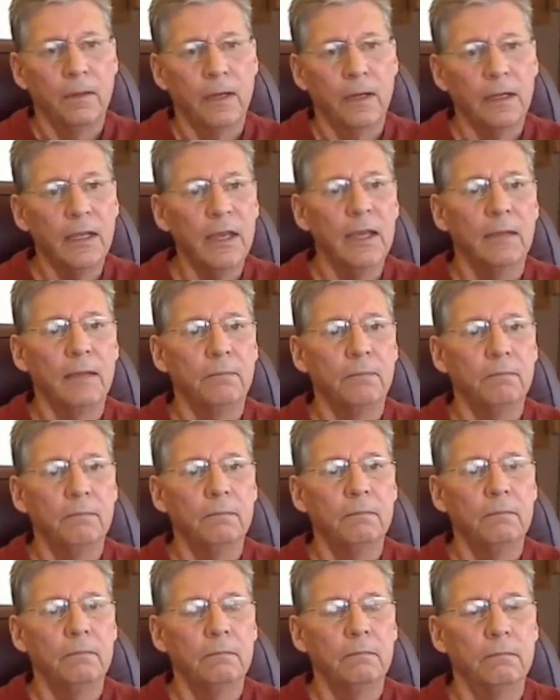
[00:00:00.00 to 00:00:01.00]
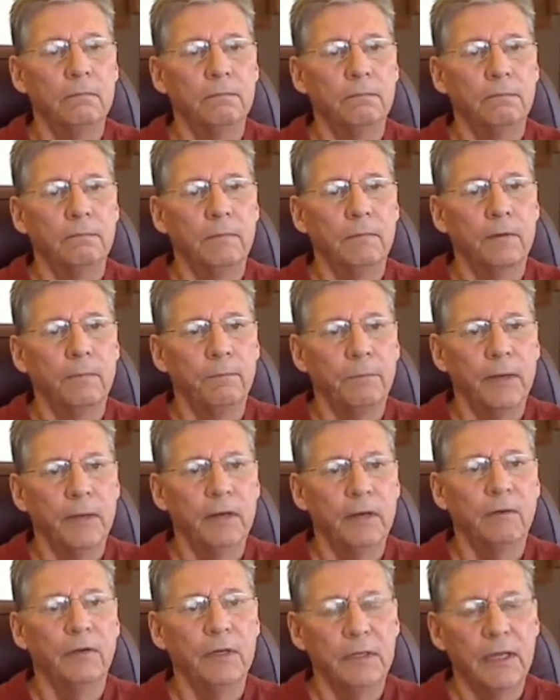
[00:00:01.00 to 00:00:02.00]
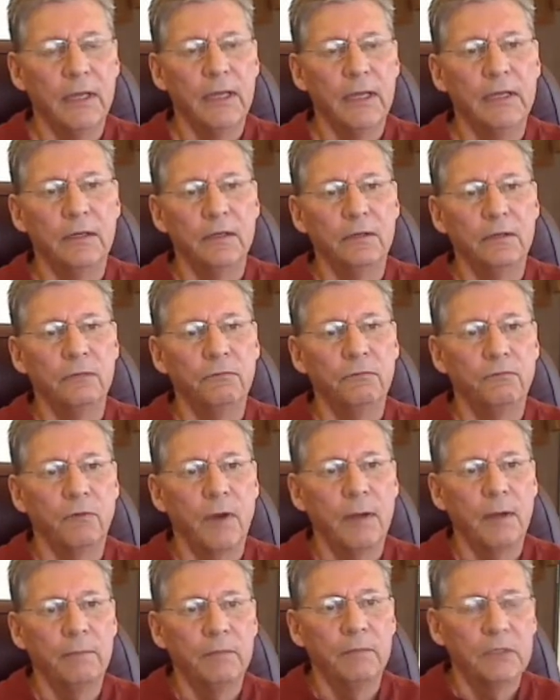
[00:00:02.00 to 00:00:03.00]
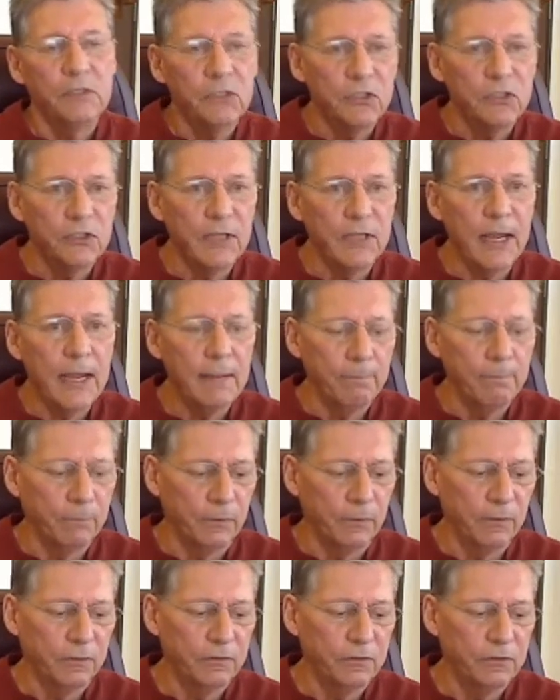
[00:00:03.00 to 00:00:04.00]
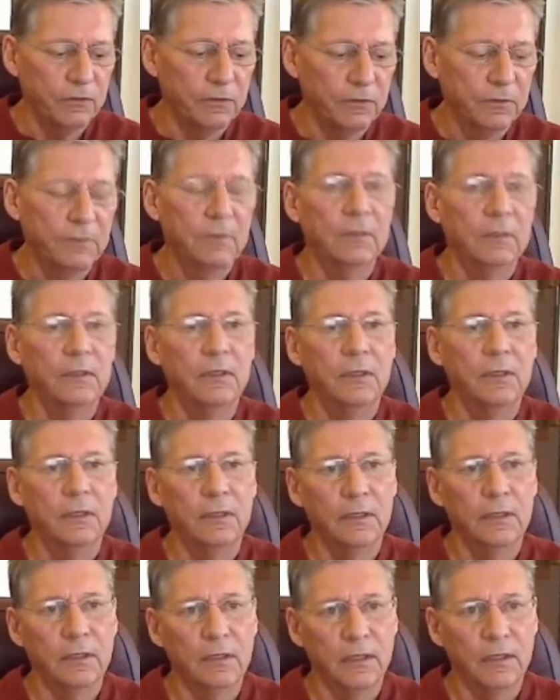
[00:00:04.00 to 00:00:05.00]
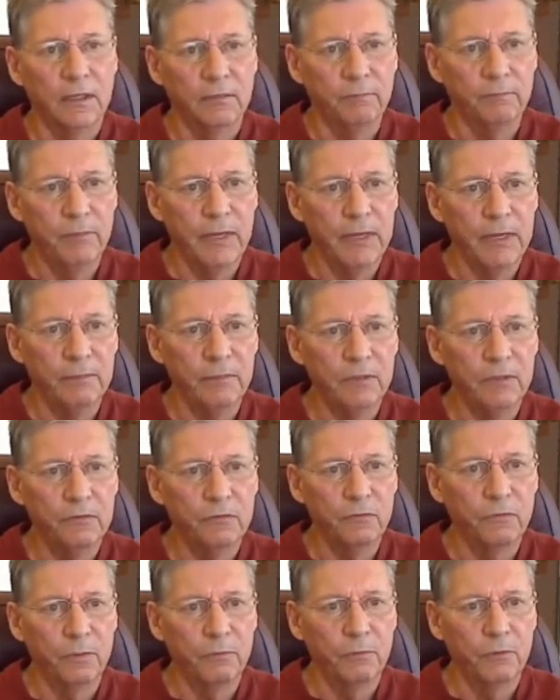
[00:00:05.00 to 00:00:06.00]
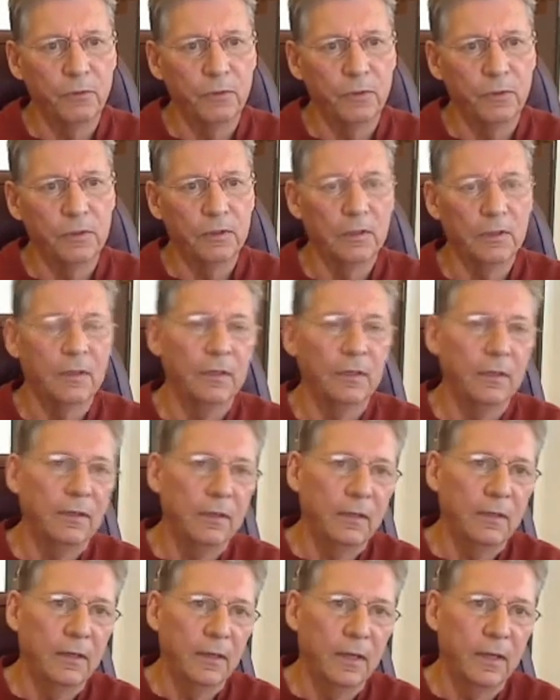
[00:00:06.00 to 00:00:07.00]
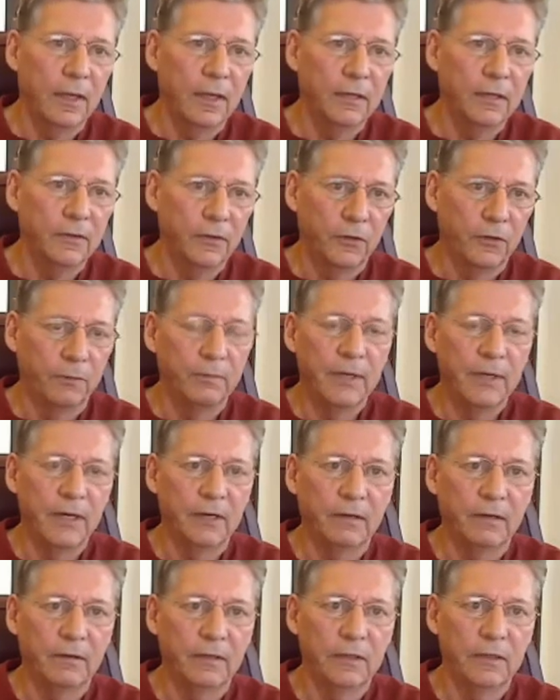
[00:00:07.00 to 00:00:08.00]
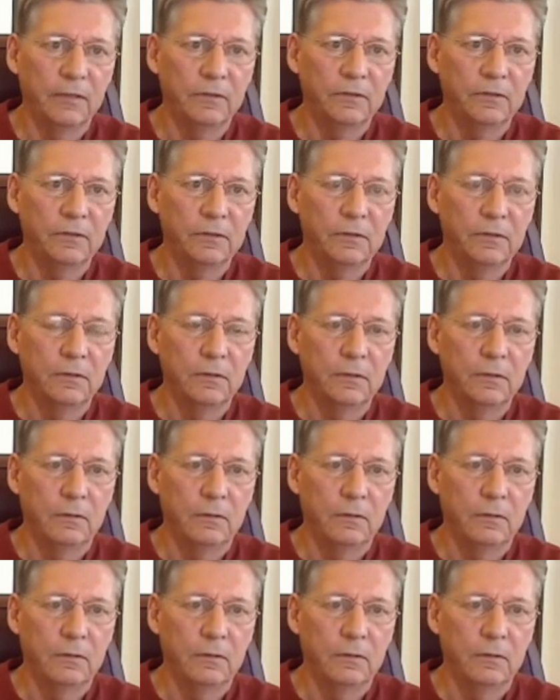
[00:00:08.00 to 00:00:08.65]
Again, comparing data from samples of babies from rural and urban areas.